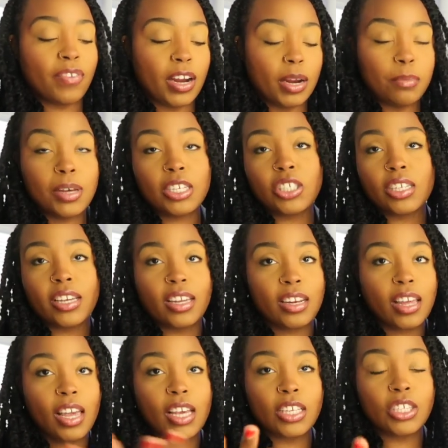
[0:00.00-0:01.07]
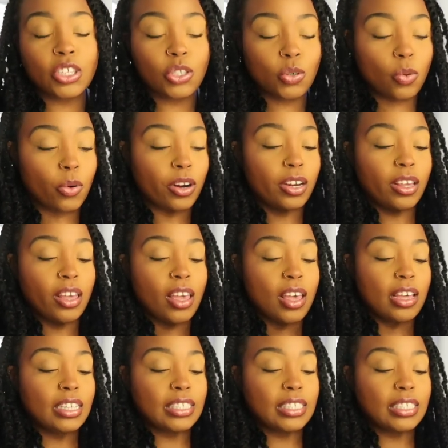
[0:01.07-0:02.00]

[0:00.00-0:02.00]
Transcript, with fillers: very much in a story